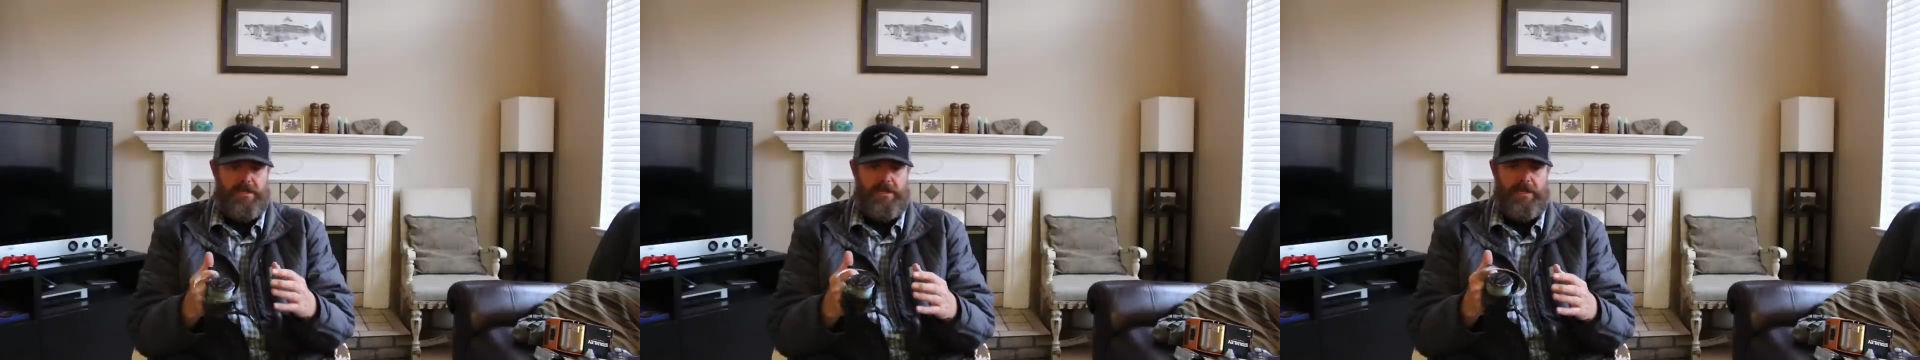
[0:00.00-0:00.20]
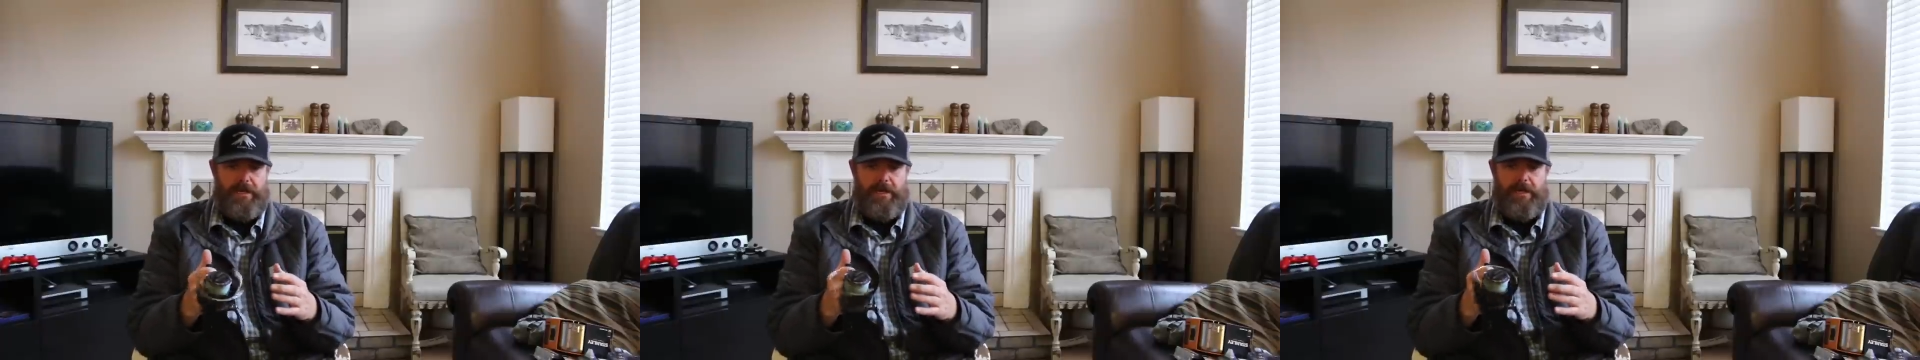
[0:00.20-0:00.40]

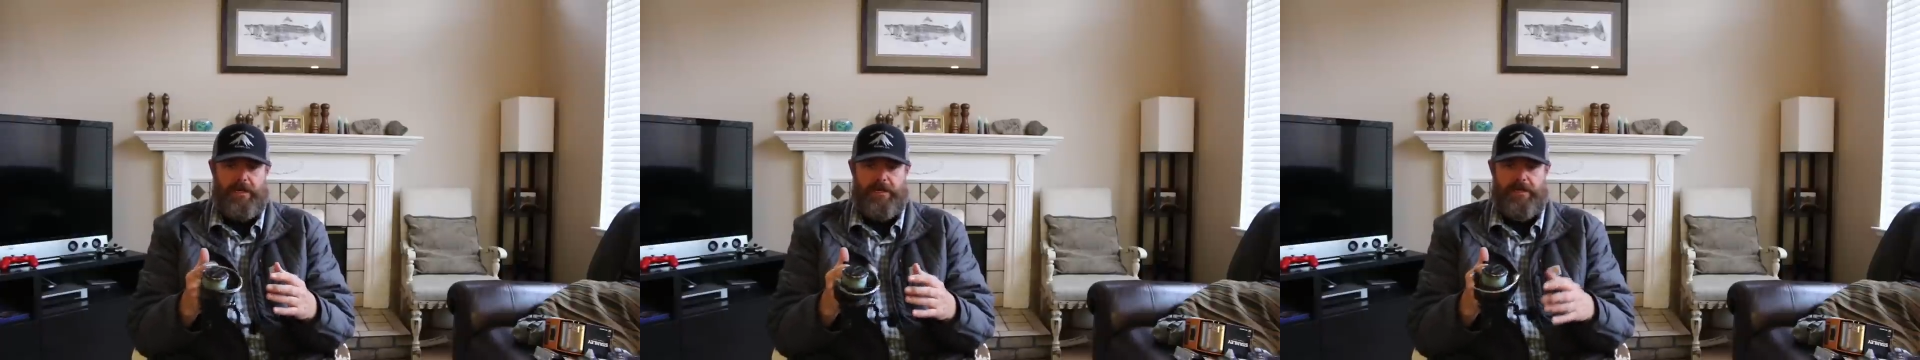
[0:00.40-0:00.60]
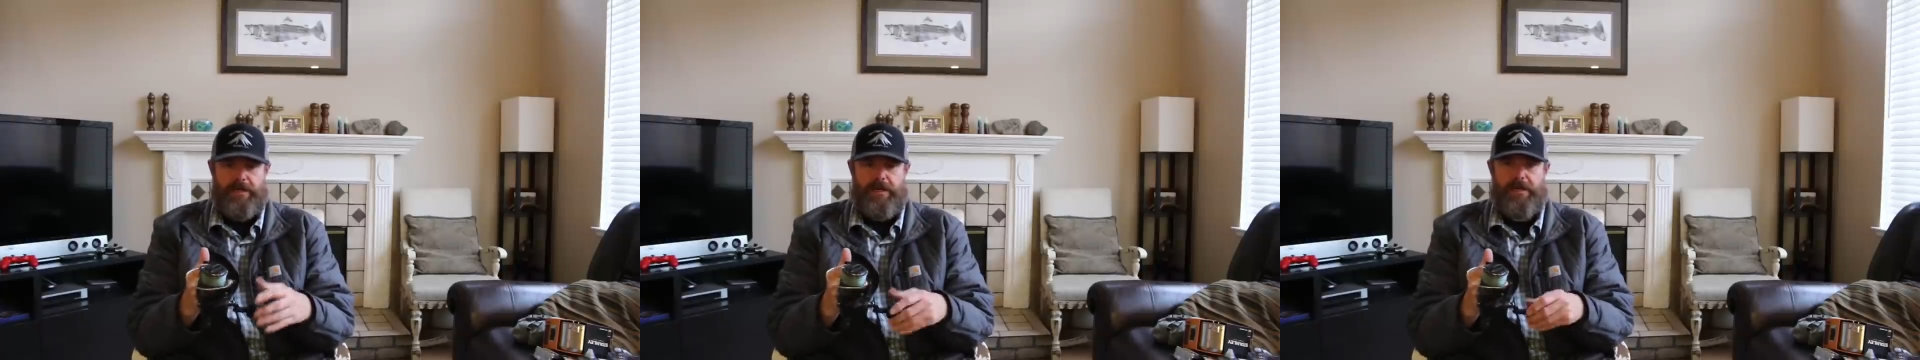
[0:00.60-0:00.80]

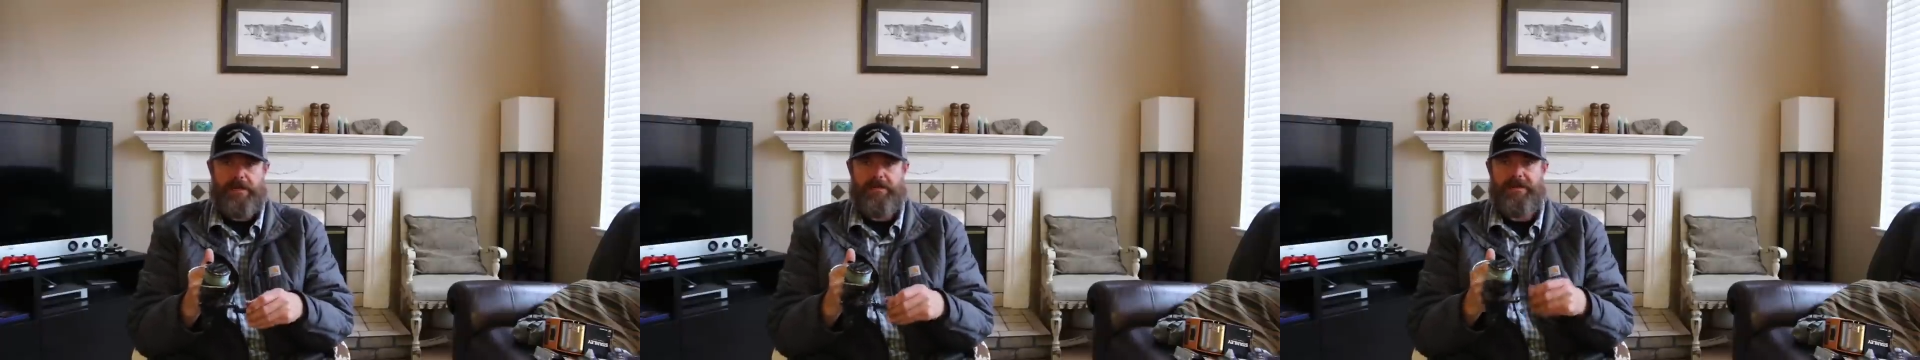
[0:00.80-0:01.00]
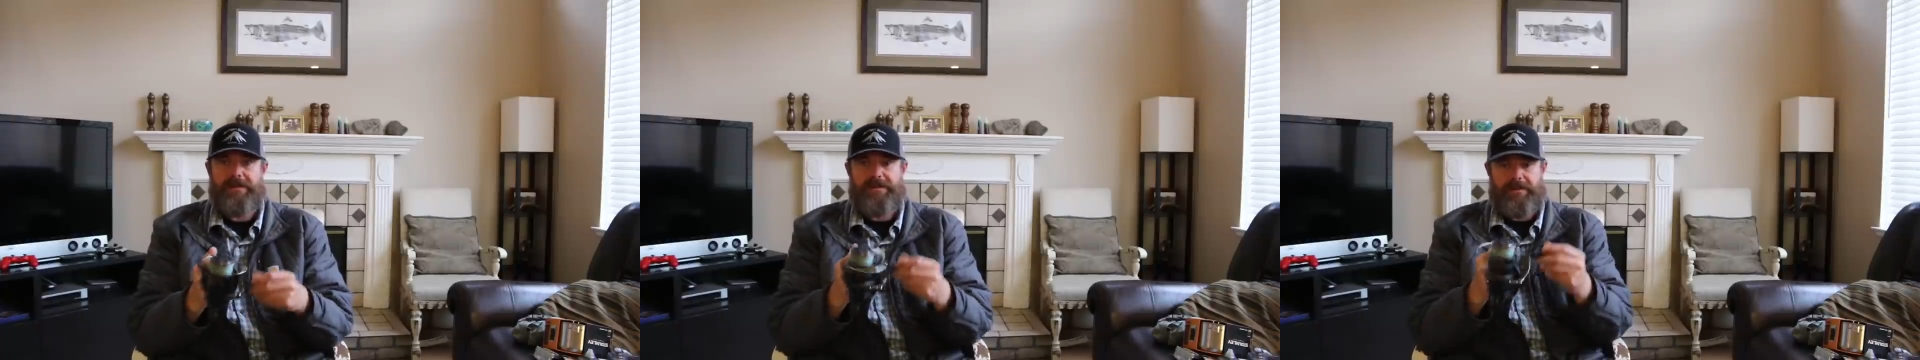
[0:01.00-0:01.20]
and
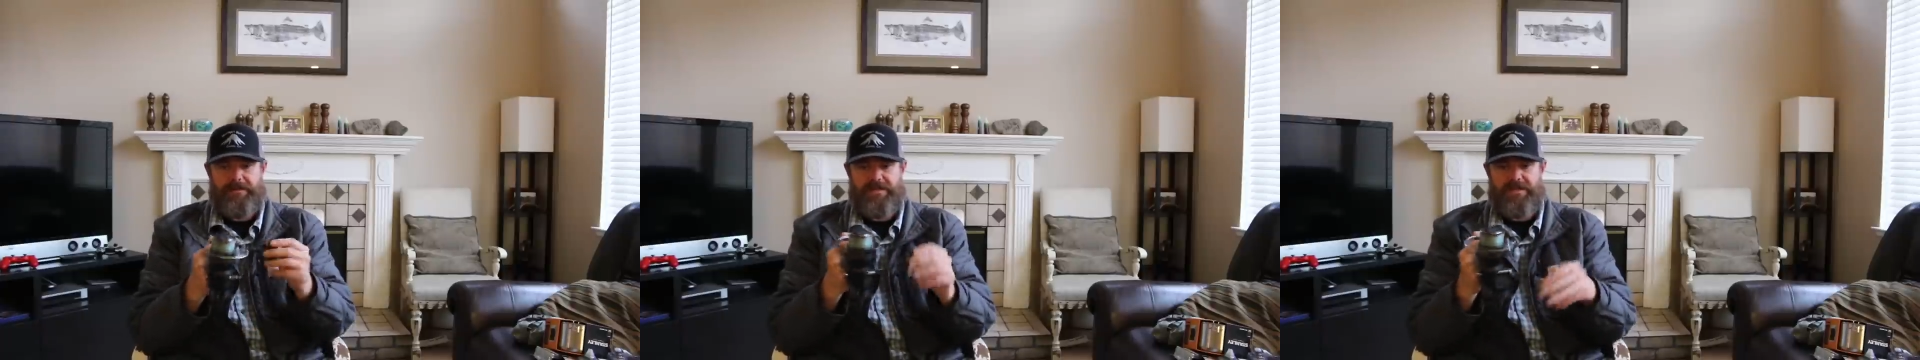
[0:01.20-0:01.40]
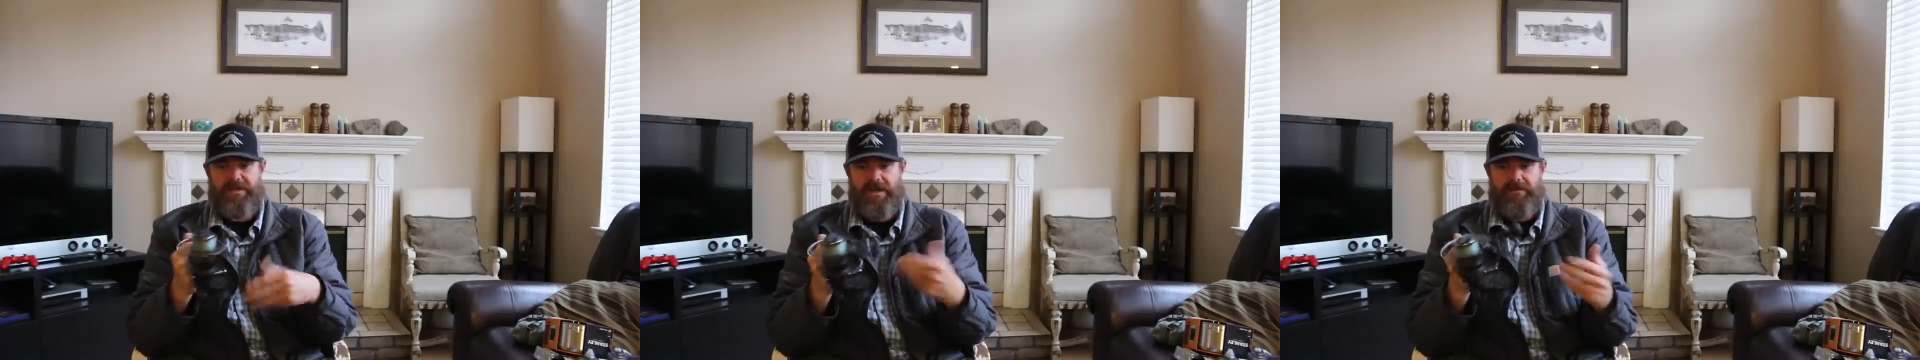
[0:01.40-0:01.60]
that type of
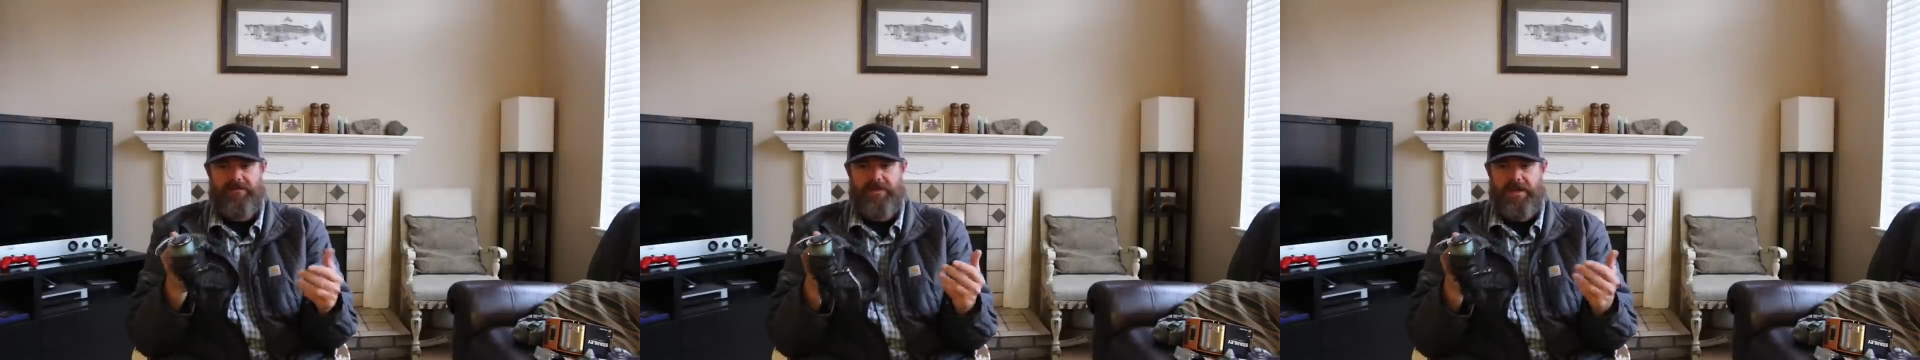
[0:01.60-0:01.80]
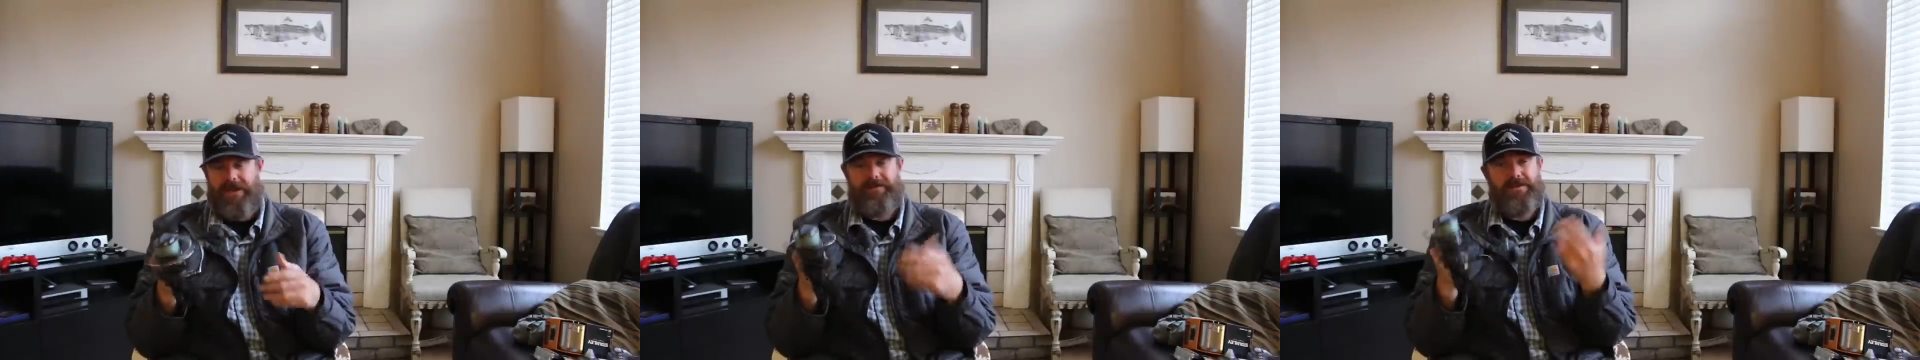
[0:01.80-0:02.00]

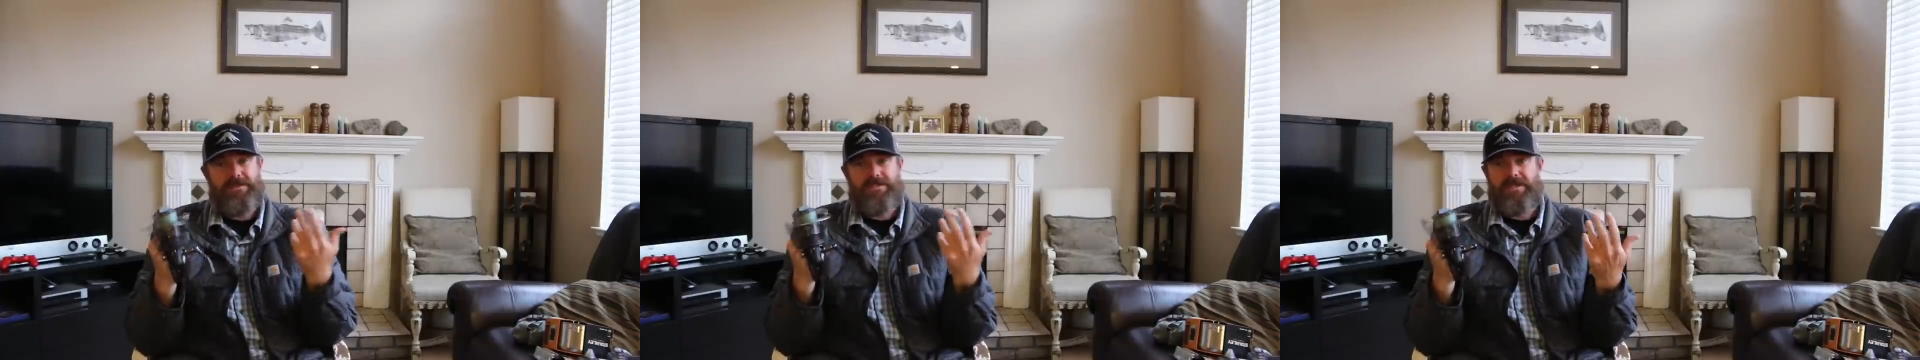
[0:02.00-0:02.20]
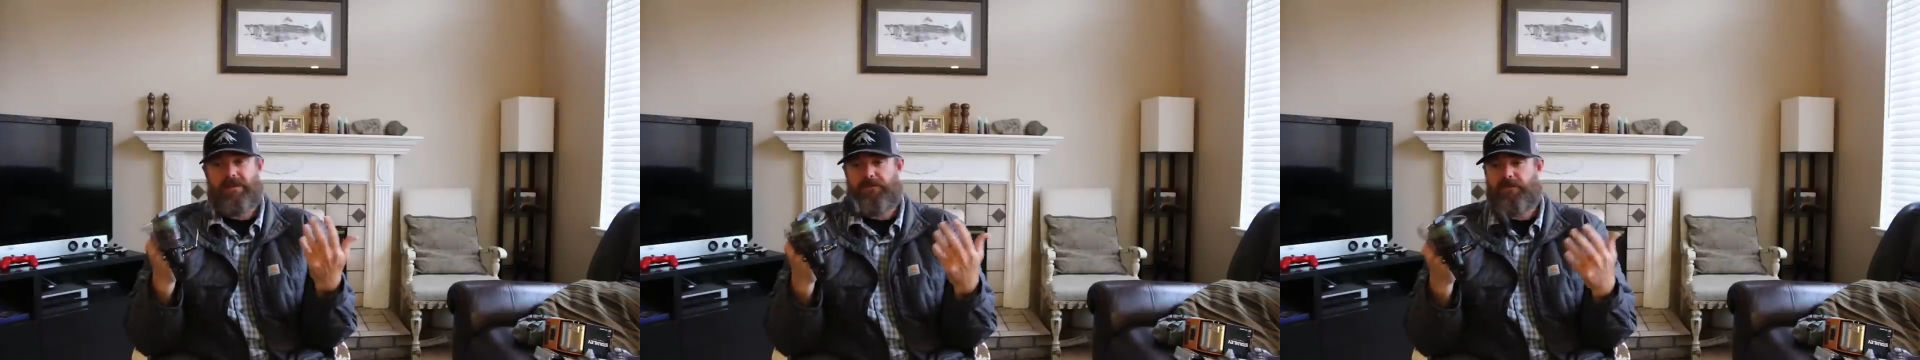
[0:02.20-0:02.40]
stuff. I've
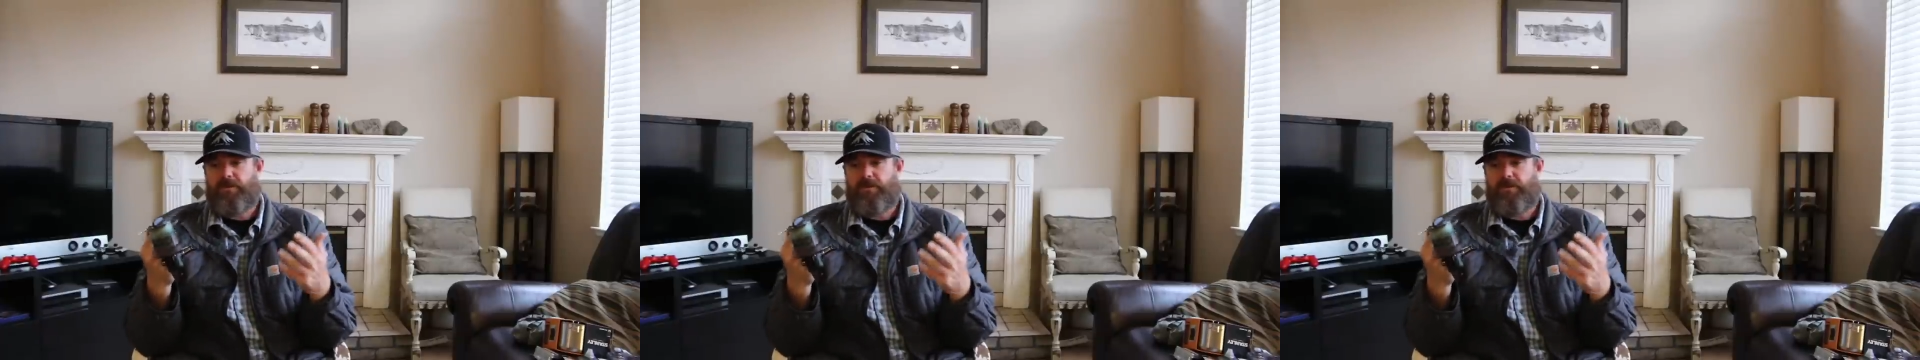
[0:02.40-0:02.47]
used it a